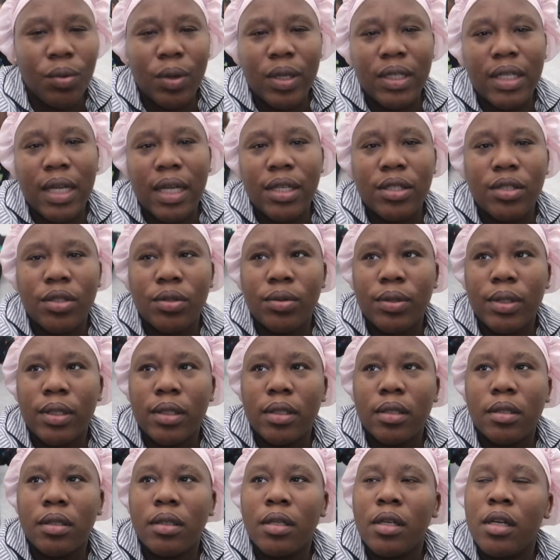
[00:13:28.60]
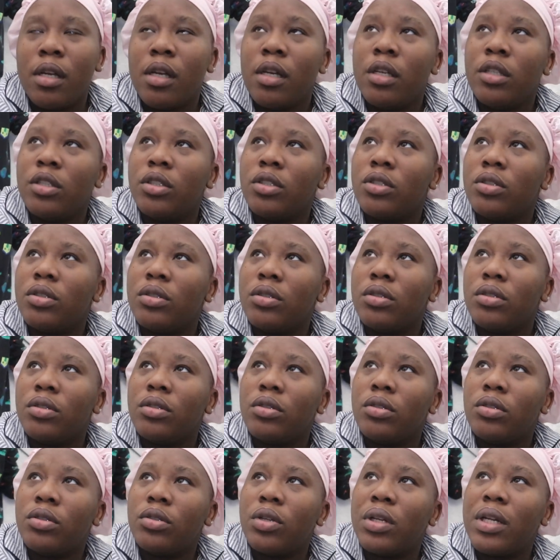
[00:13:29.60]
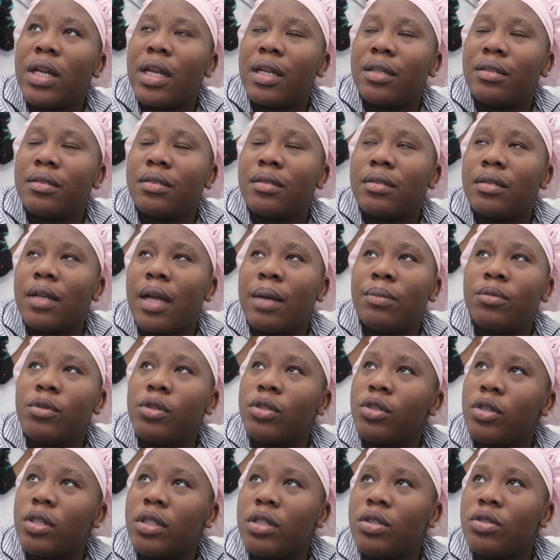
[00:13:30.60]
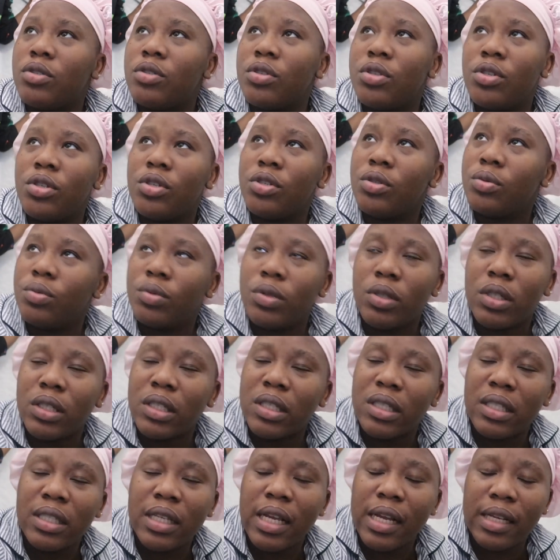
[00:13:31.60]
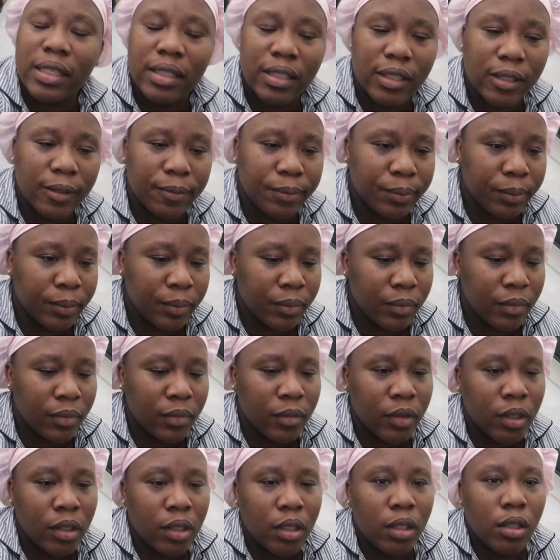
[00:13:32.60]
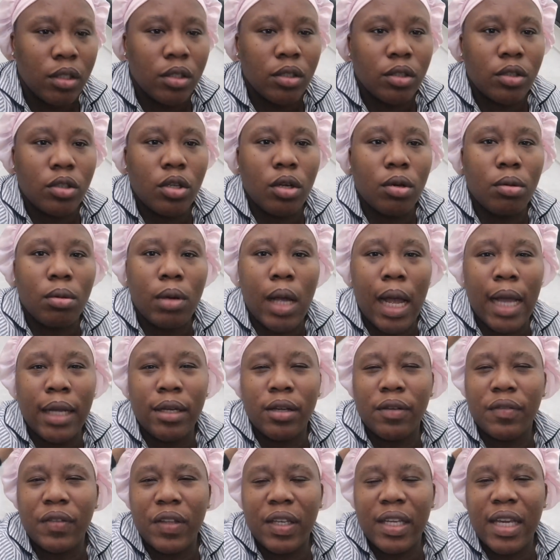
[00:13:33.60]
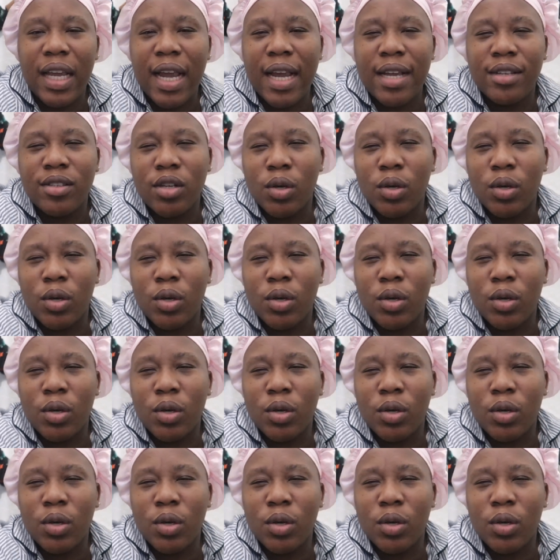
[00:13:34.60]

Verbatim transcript: what they're doing or end of 2020 jordan i'm not talking to you you won't understand so end of the year is